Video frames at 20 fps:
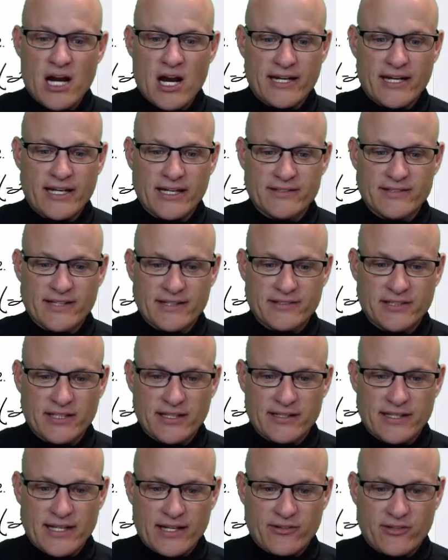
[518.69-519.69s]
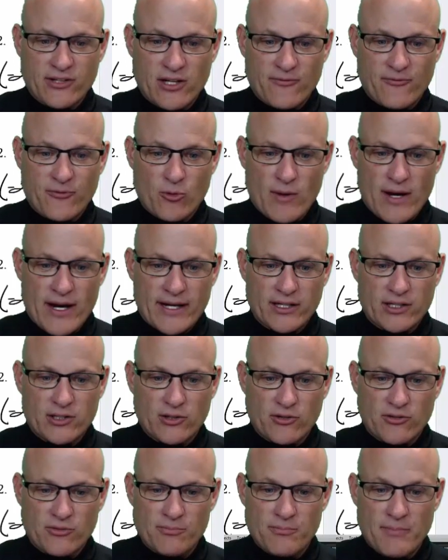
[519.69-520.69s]
All right, kids, that's it. That's enough for
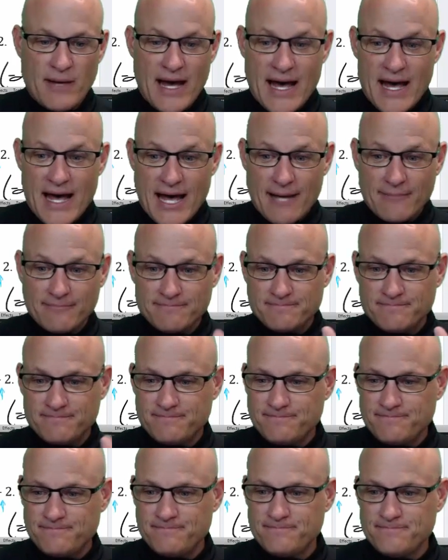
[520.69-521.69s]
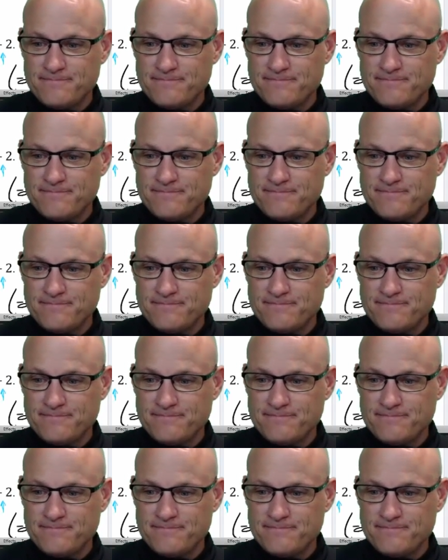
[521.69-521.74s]
radicals. Bye.